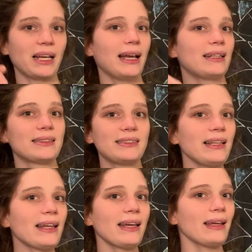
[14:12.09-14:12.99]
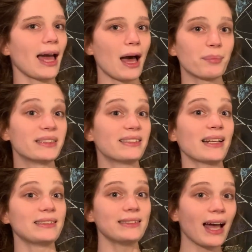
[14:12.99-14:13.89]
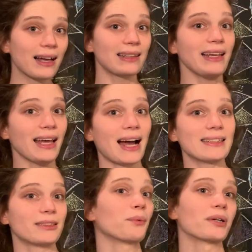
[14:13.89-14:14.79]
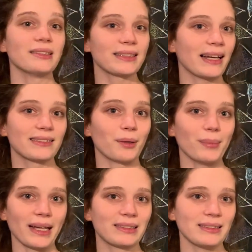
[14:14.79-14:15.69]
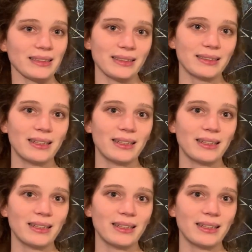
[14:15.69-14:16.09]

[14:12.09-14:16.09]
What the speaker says: and that ceiling happens exactly at the worst case complexity.